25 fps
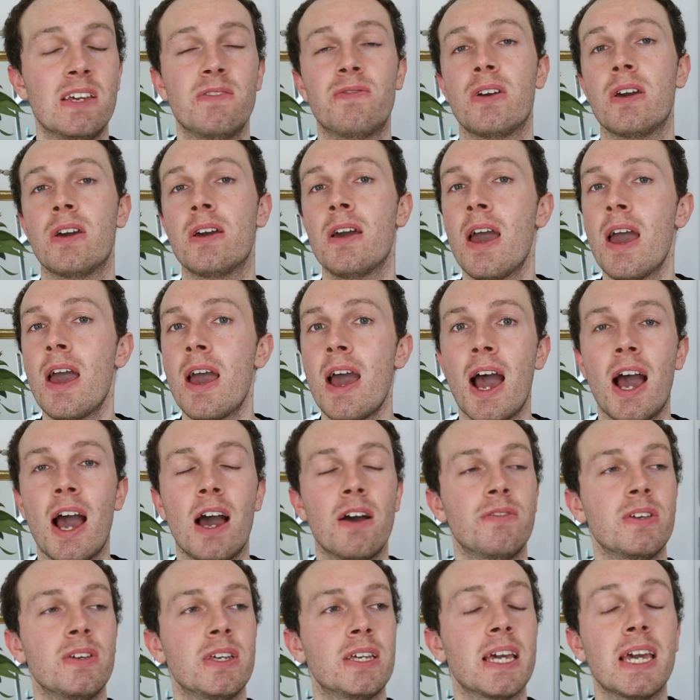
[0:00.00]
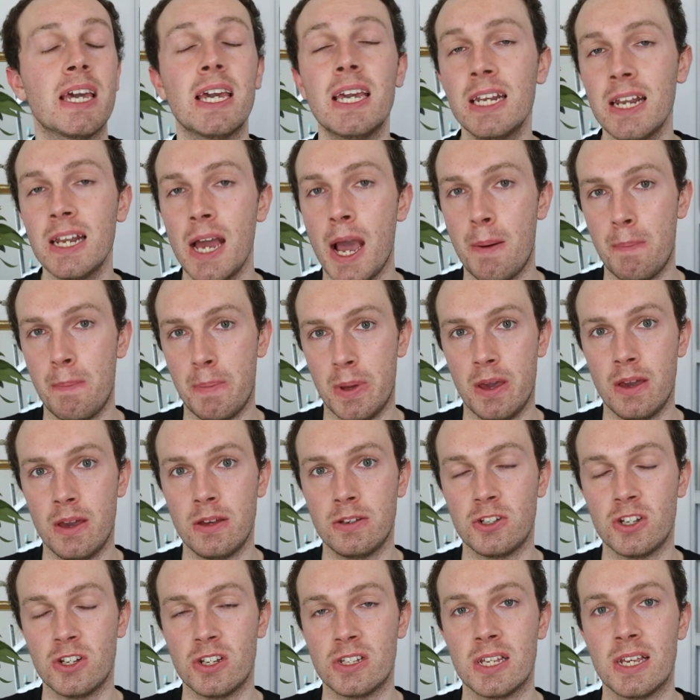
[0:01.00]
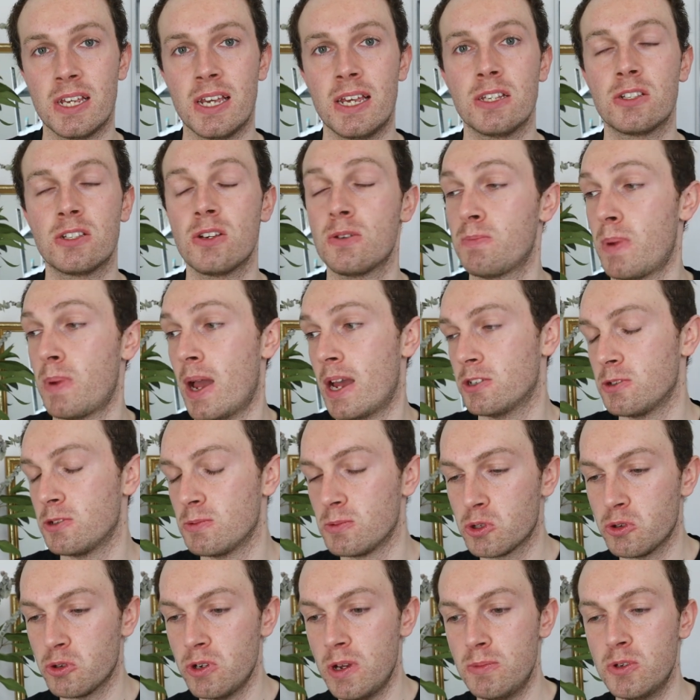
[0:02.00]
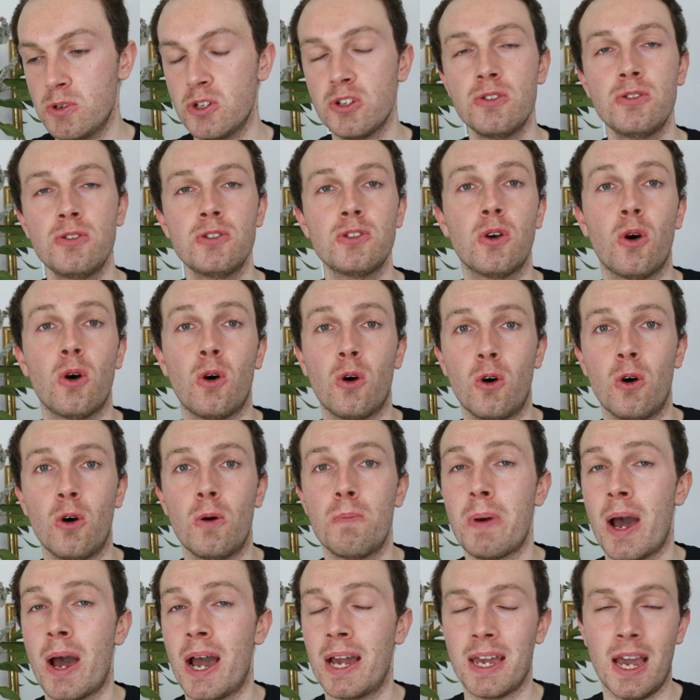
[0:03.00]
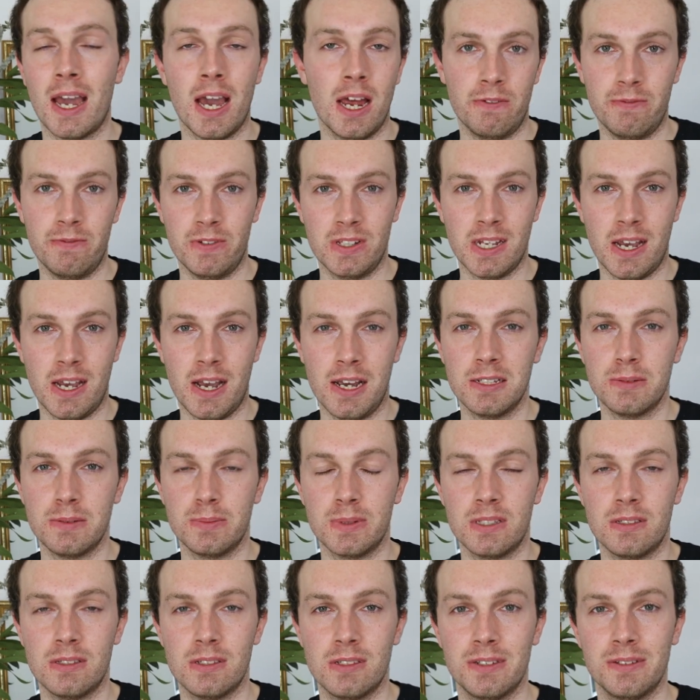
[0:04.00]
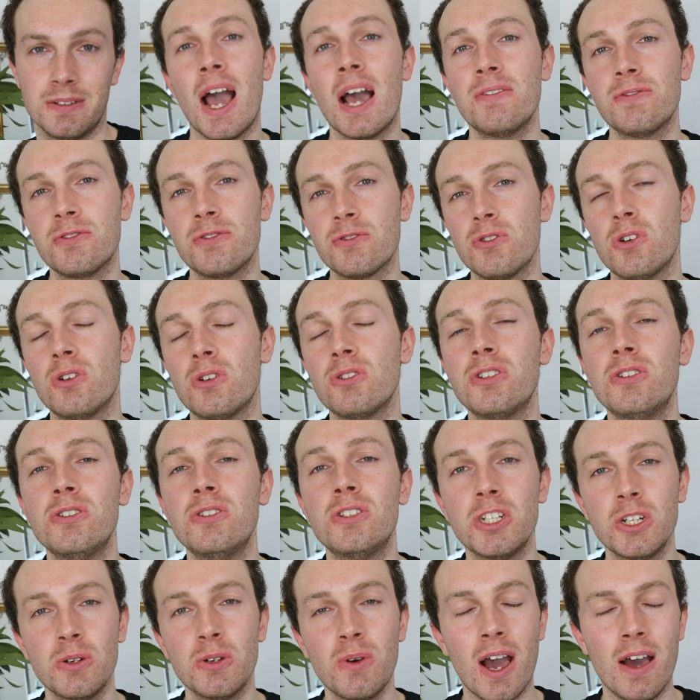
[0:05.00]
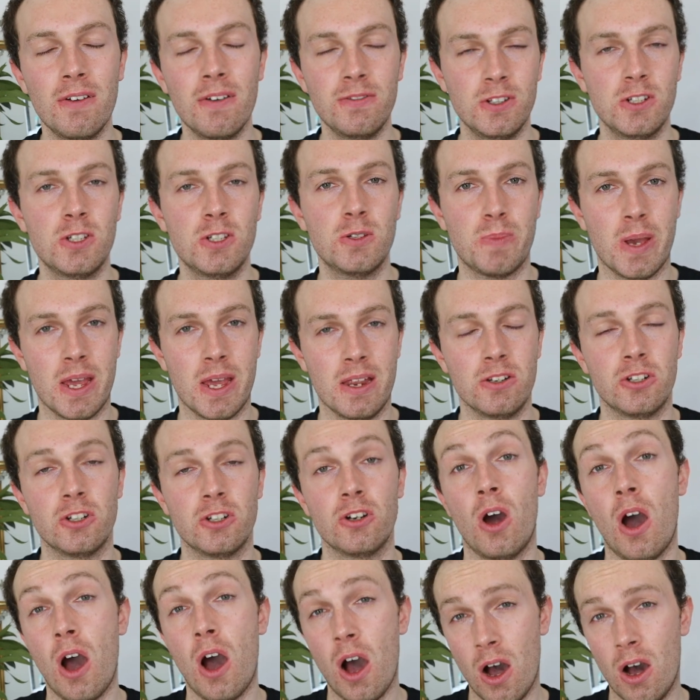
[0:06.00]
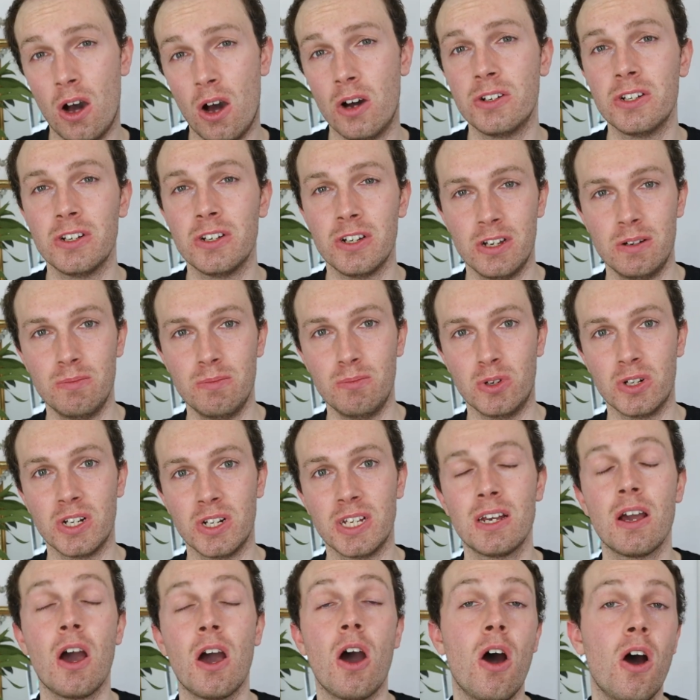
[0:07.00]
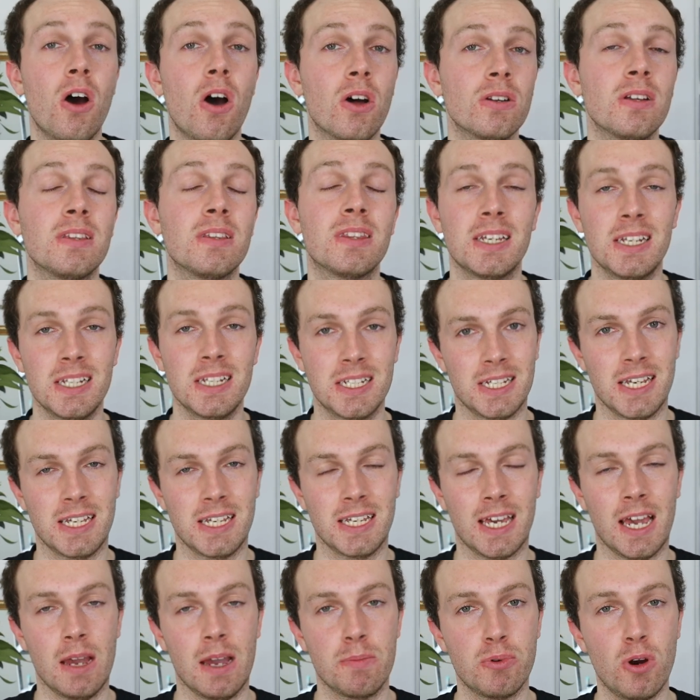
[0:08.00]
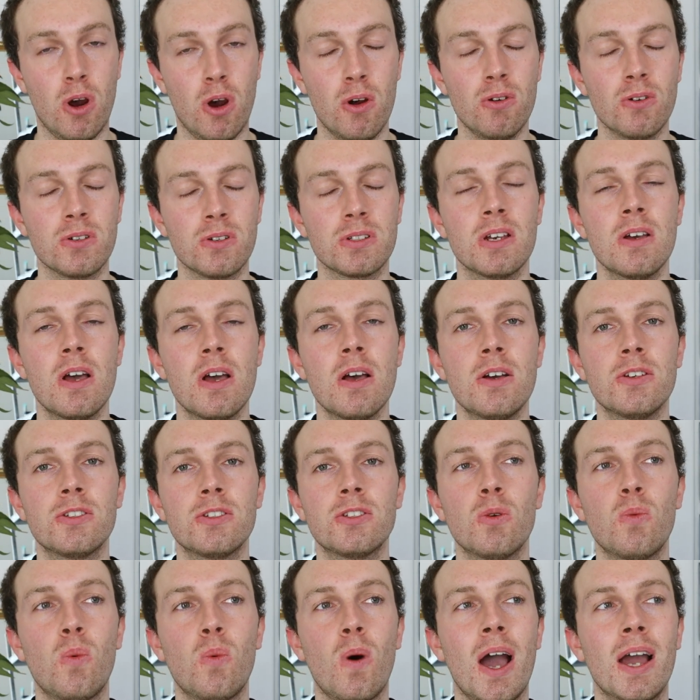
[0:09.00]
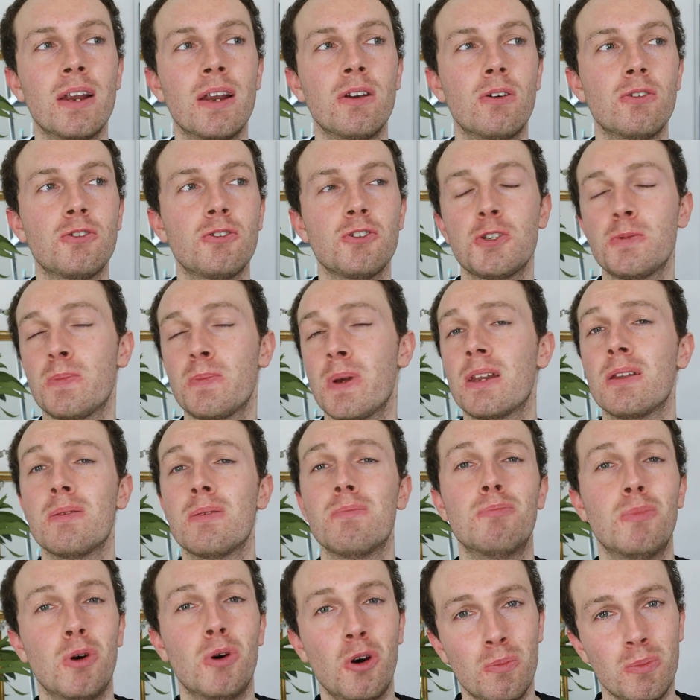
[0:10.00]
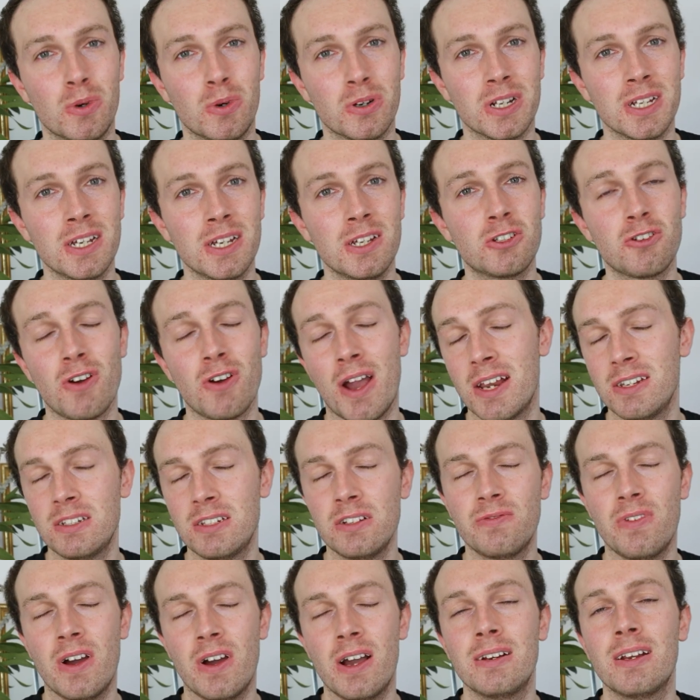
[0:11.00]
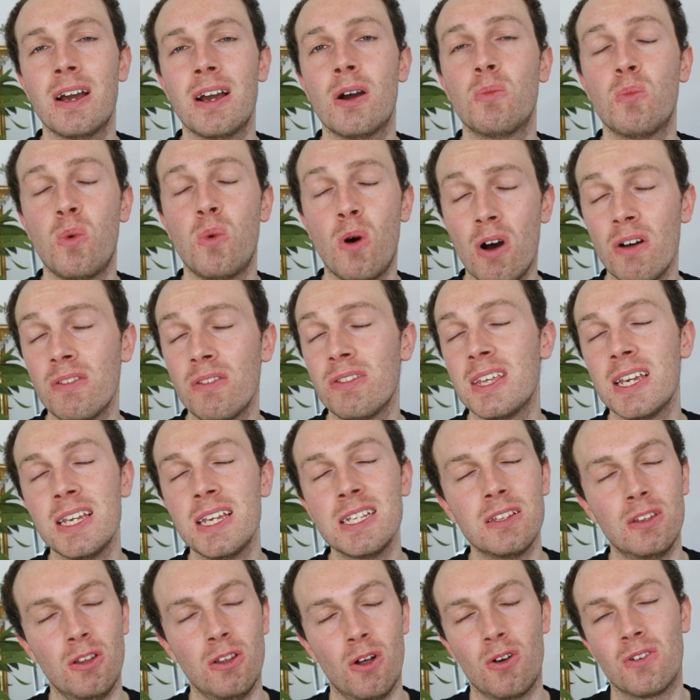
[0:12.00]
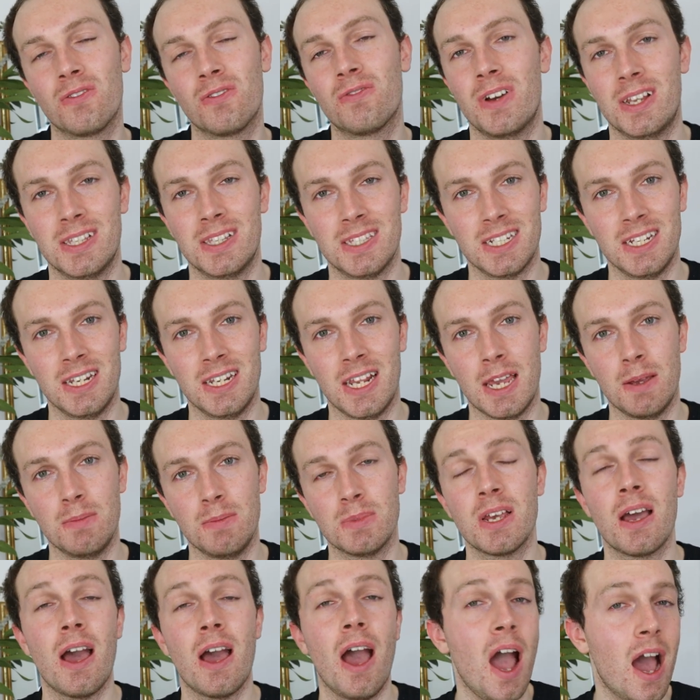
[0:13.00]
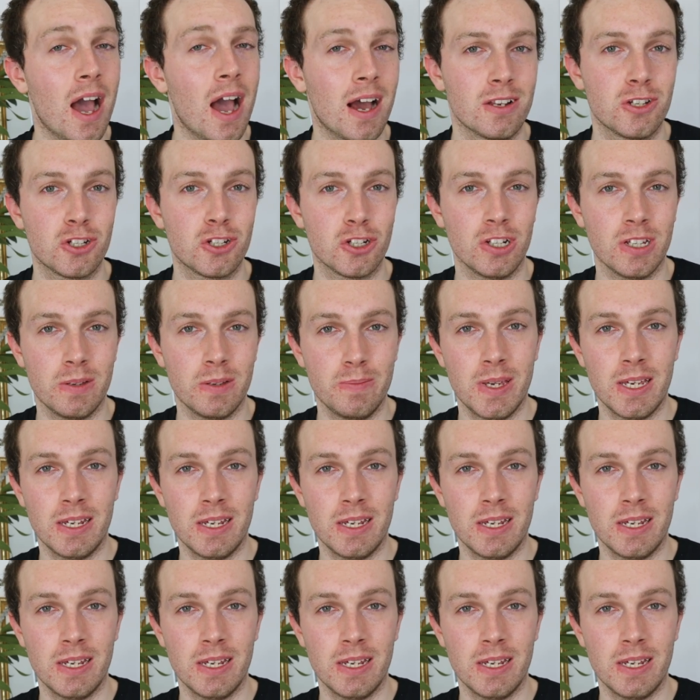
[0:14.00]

either having in-app purchases, by subscriptions, or by advertisements. After all, you do have to spend your hard-earned money on these skincare products, so why not just spend more money trying to find out what these long fancy names actually